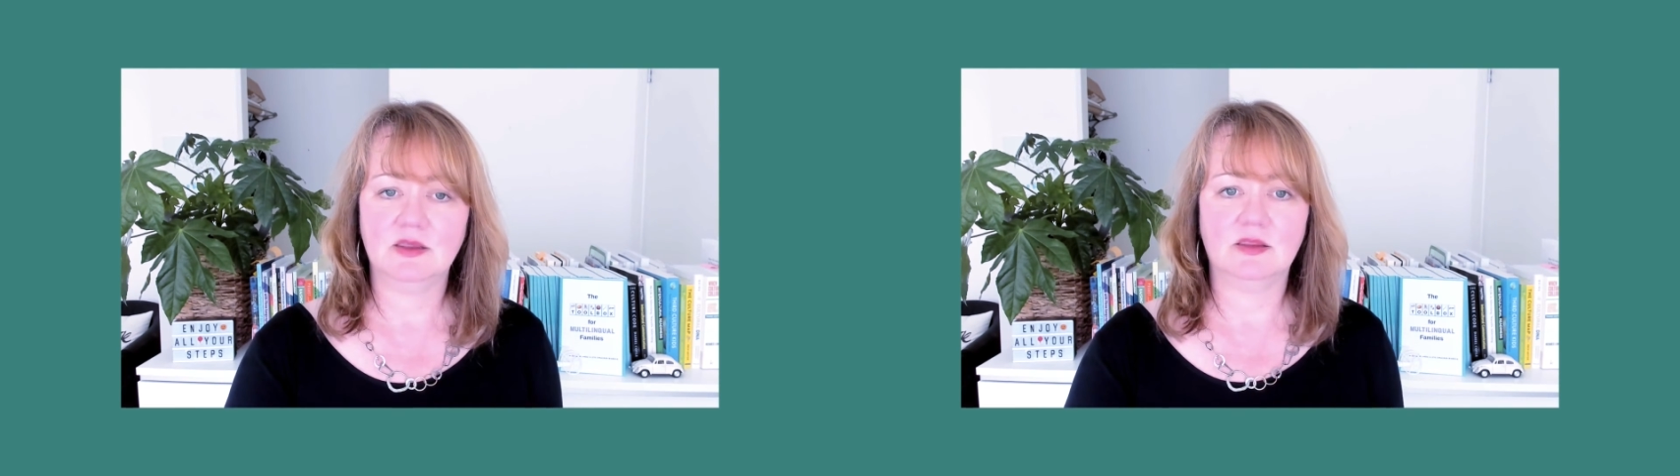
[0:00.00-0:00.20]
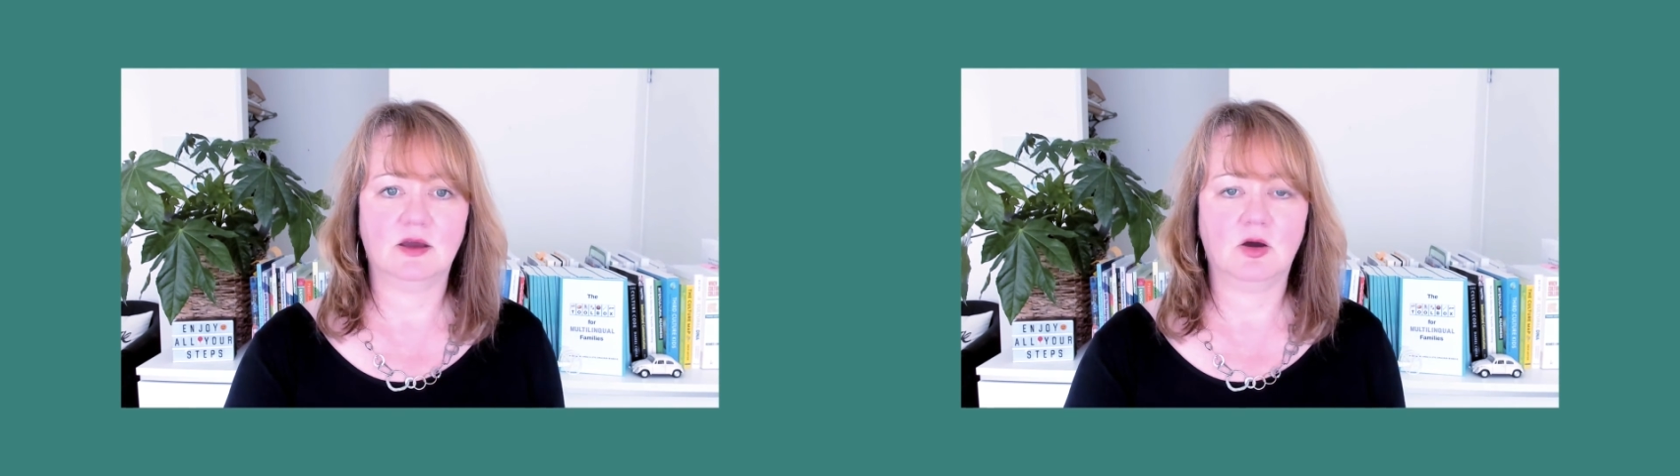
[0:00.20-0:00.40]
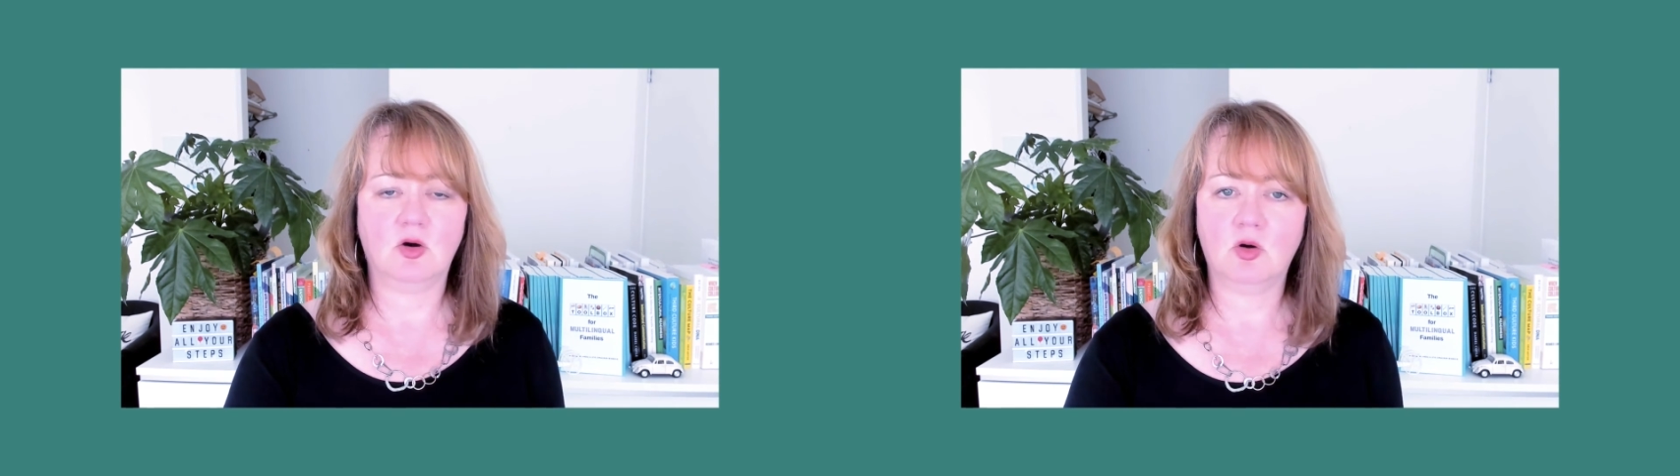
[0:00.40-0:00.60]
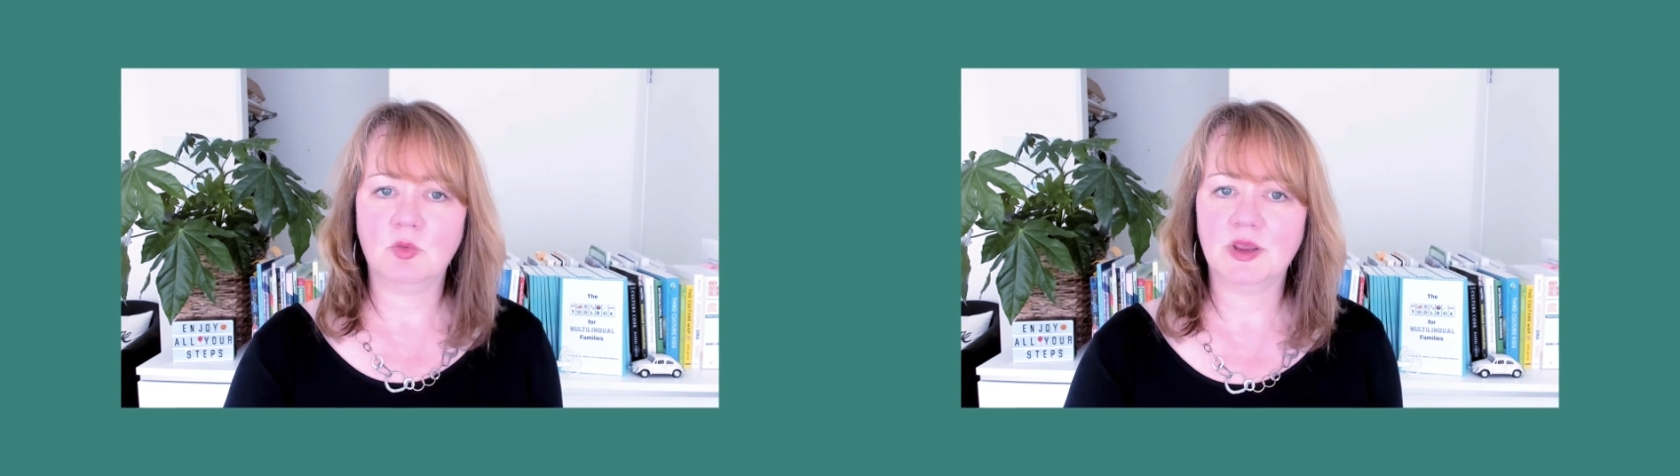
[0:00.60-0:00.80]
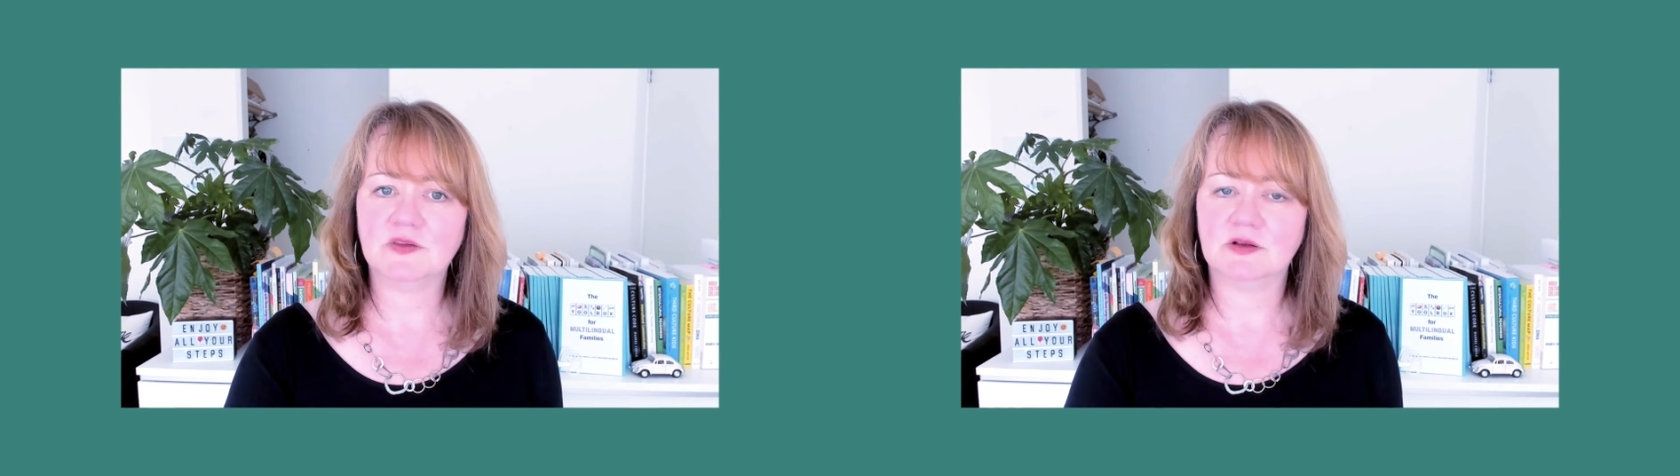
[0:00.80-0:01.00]
there are
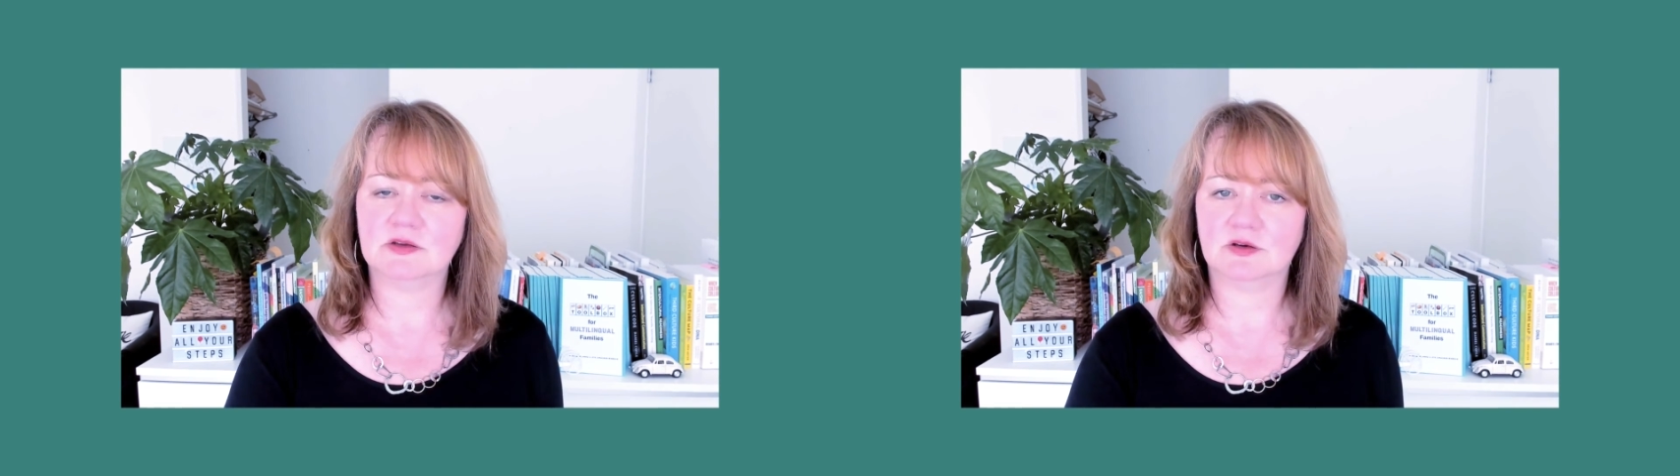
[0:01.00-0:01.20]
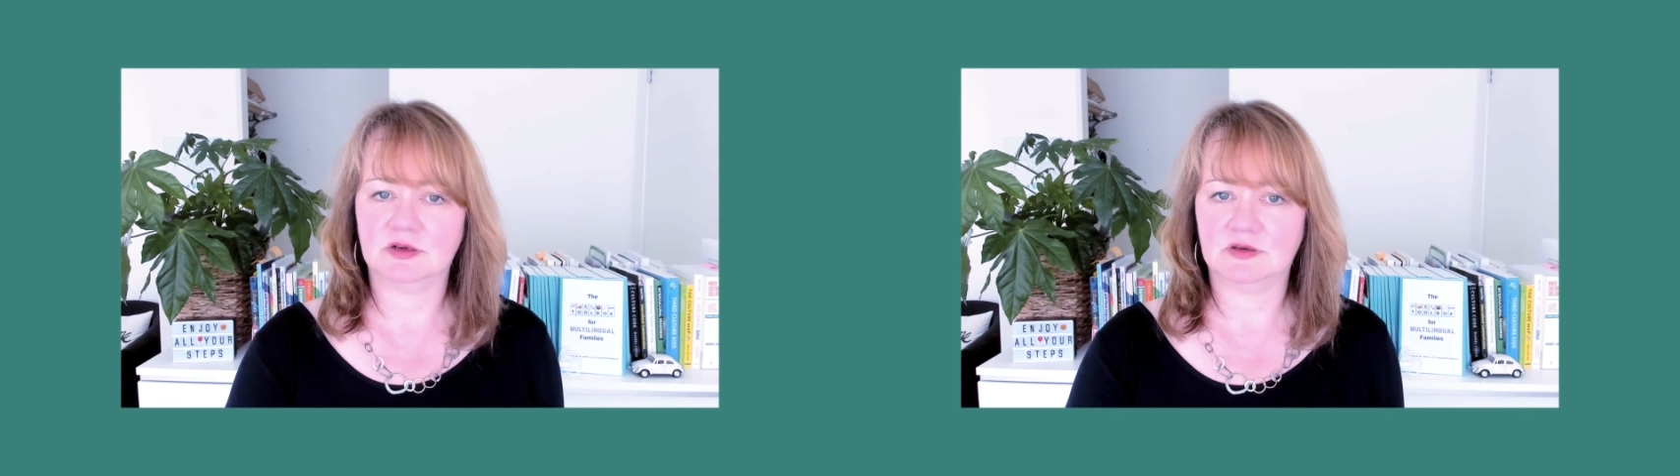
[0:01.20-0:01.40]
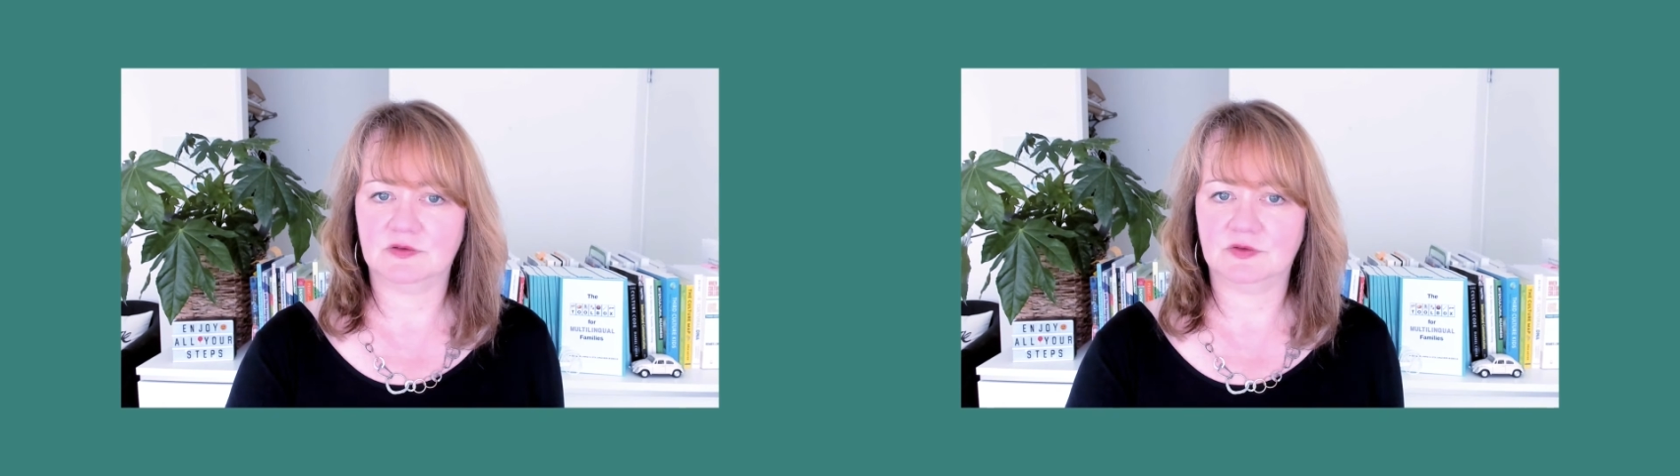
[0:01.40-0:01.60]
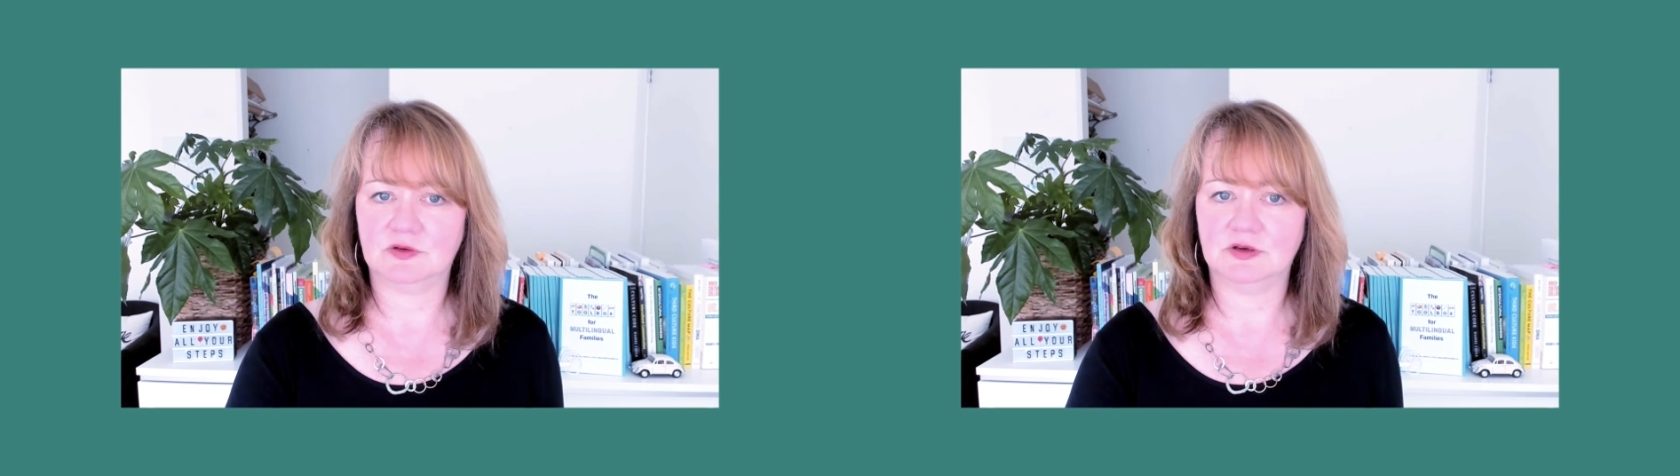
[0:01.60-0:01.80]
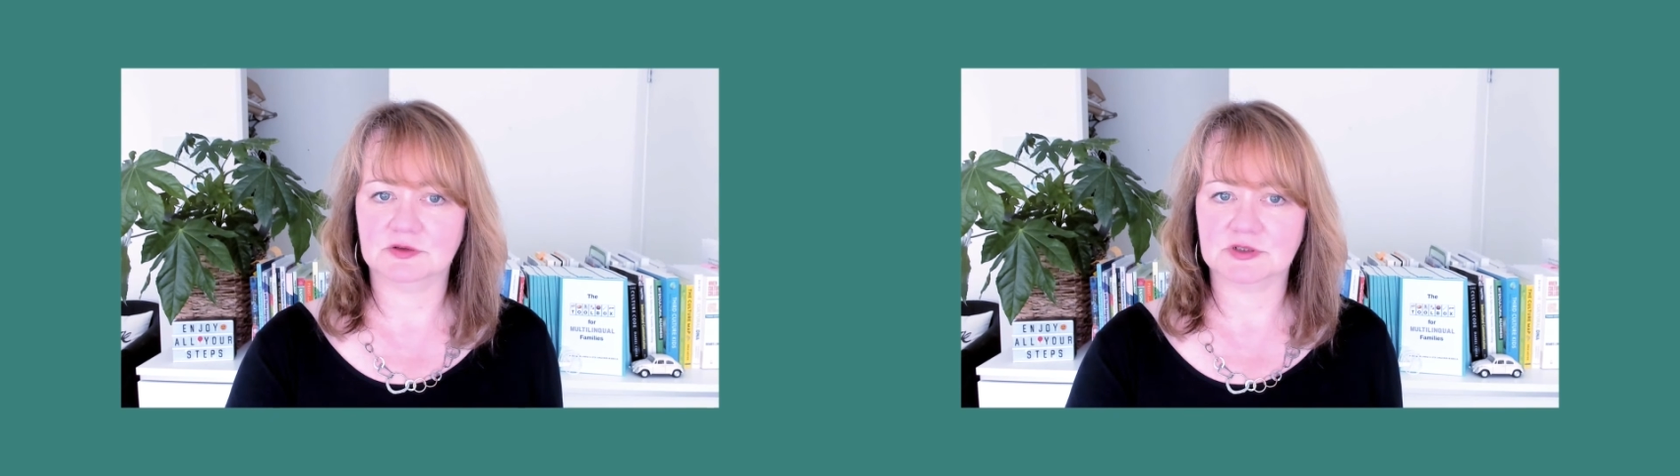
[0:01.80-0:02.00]
always alternative
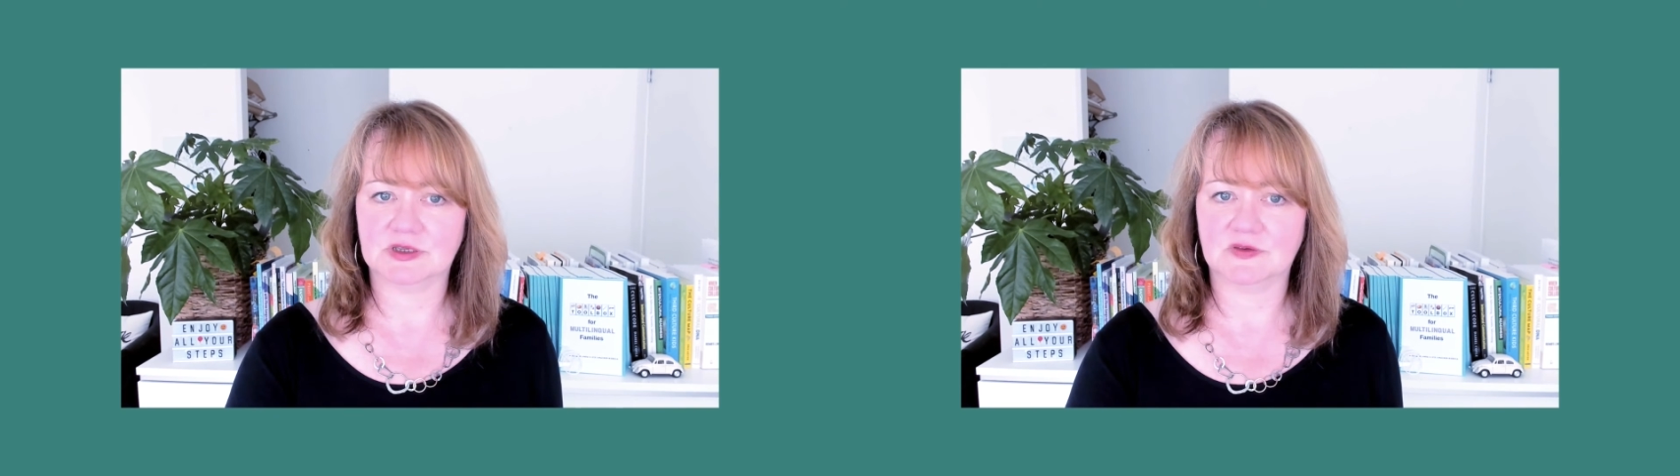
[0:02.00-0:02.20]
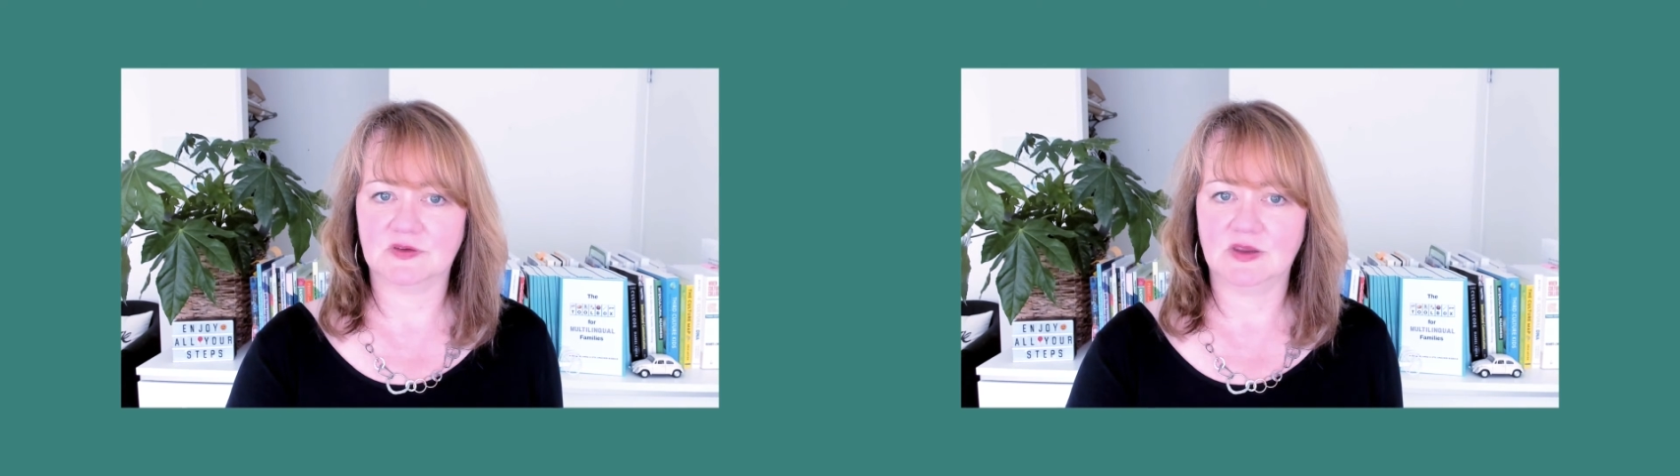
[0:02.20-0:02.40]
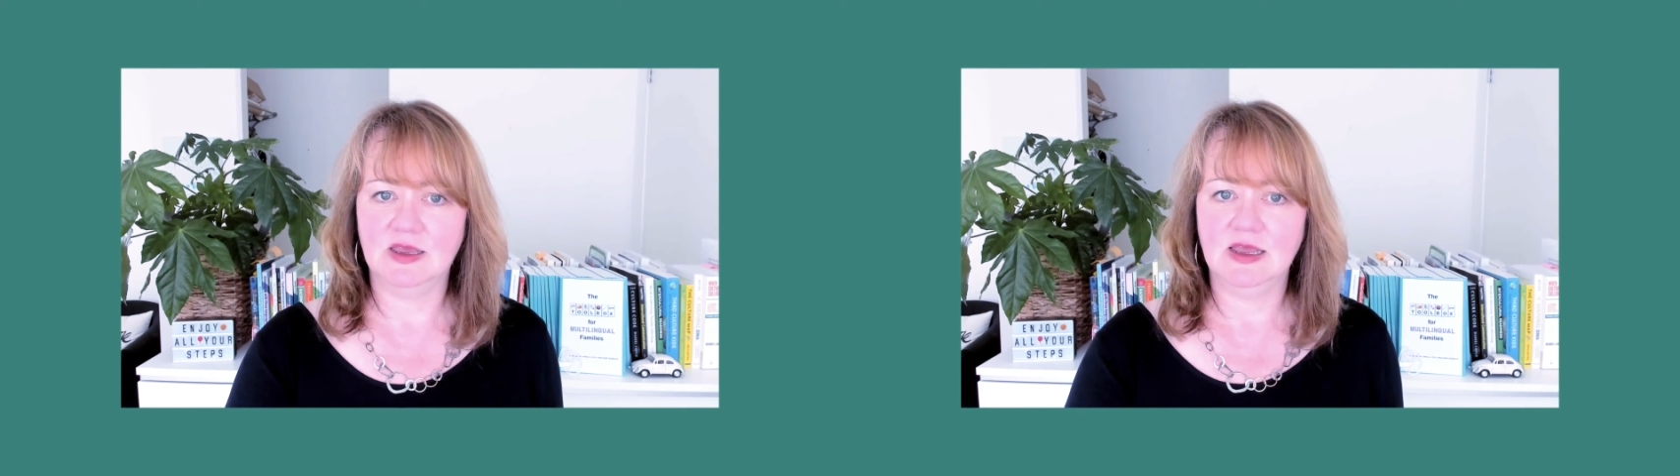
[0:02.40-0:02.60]
solutions,